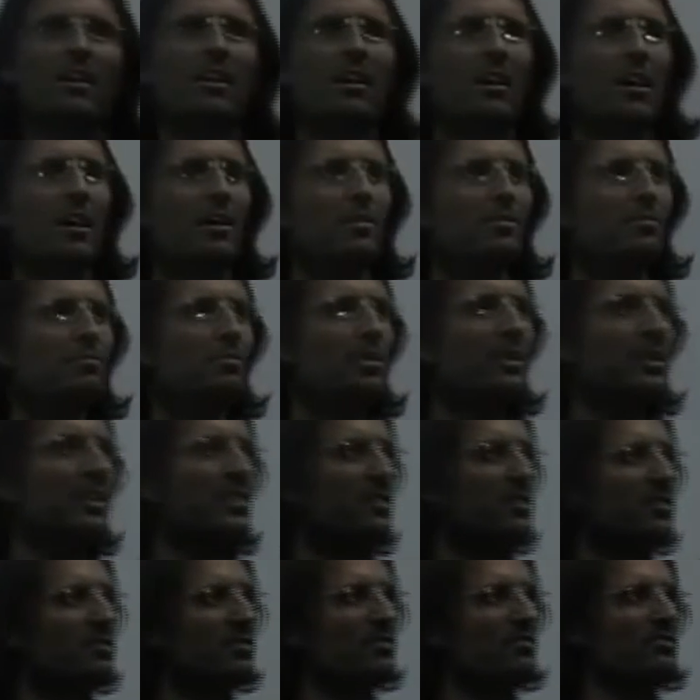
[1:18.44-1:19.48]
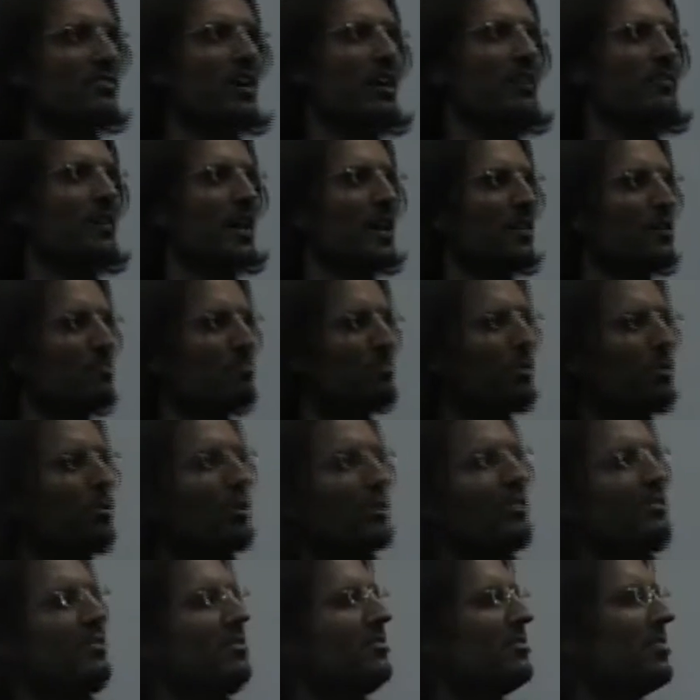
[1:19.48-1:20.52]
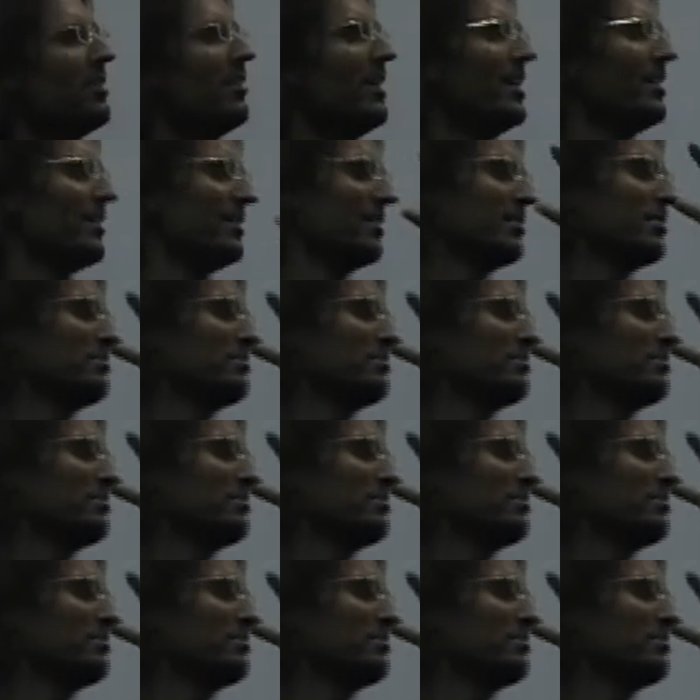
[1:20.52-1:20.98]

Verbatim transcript: uh, really this is not that important, so I can